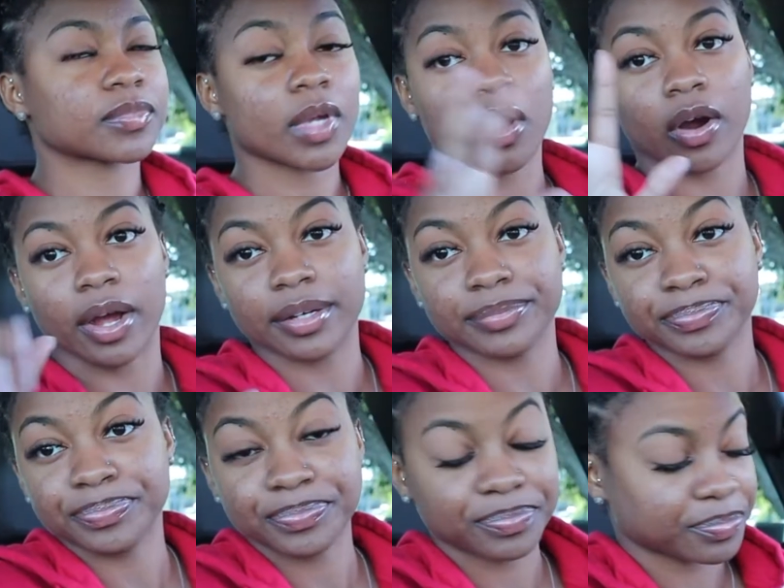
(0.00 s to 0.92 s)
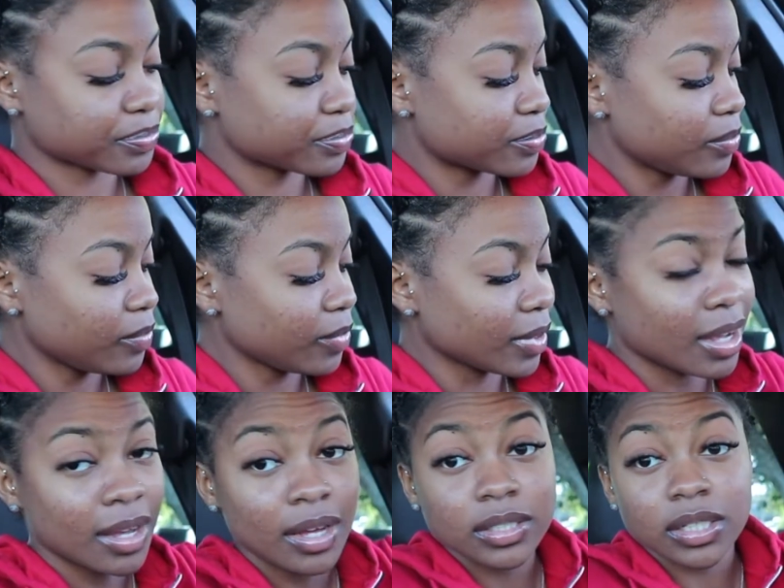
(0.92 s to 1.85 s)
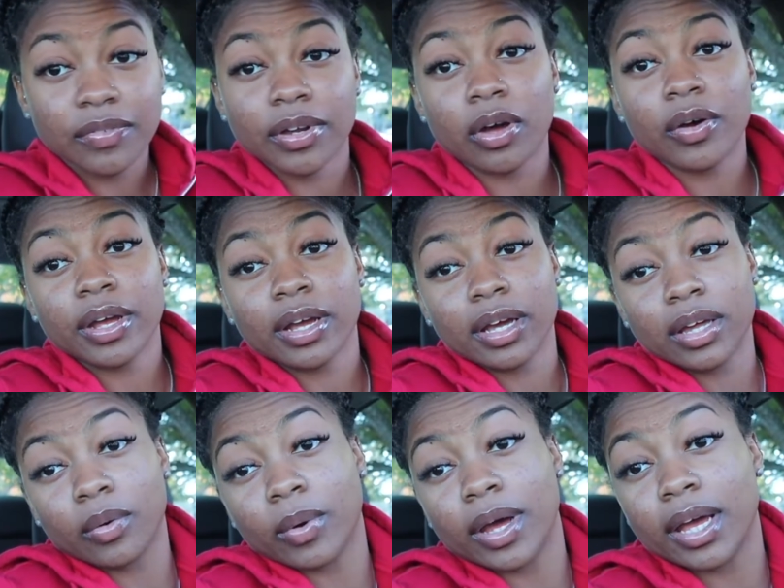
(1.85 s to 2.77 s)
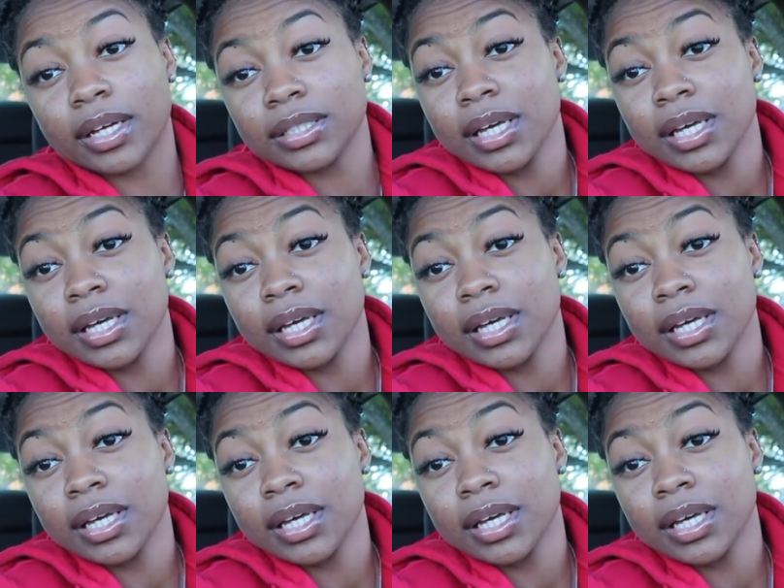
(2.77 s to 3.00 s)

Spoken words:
Alright. I'm going to go ahead and get away.